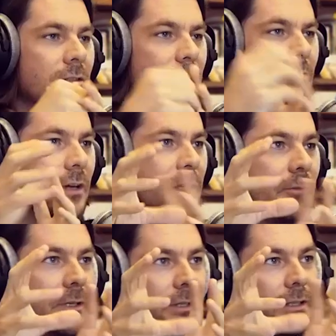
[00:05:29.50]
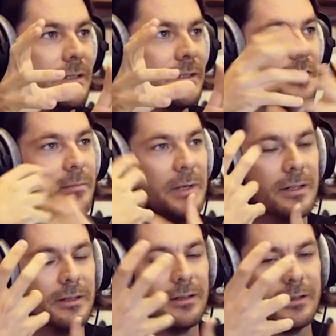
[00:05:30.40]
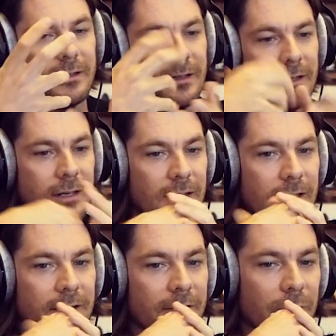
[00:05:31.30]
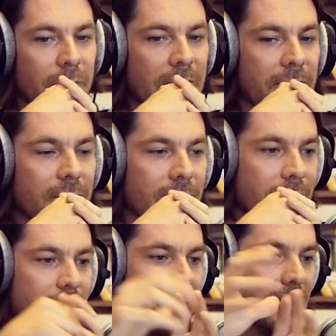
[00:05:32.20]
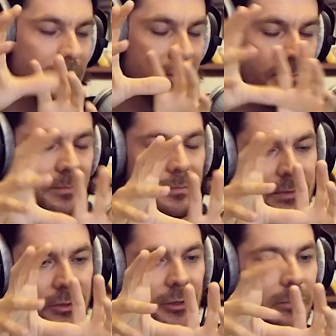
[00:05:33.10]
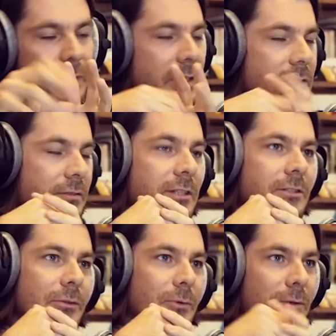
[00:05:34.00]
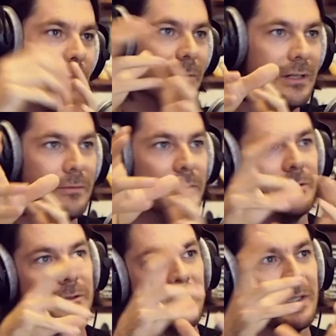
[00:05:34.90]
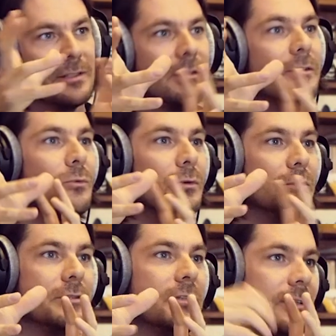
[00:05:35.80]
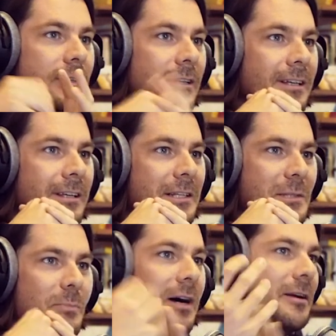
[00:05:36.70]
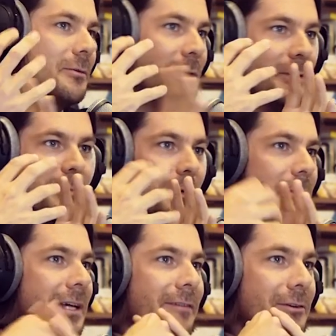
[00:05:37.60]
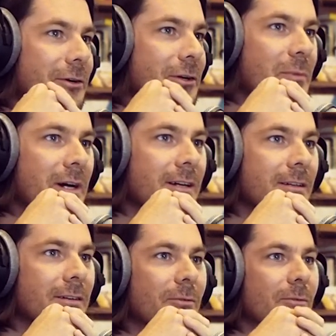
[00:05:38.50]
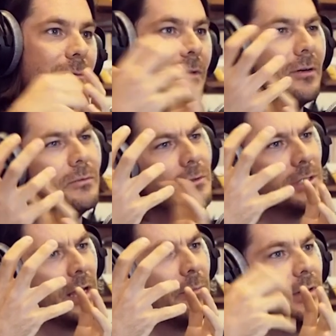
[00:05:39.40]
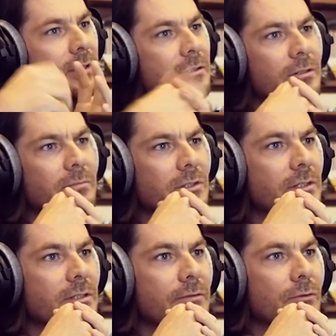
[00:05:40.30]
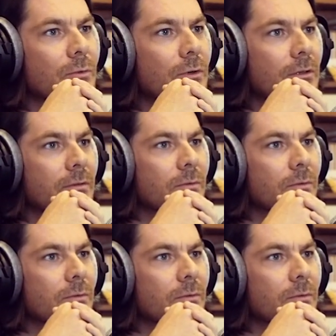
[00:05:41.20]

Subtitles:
So for anyone that, I mean, we hear a lot about certain periods of history, World War I, World II, but there's a lot of wars that this part of the world probably haven't heard about. What was happening in terms of the Civil War?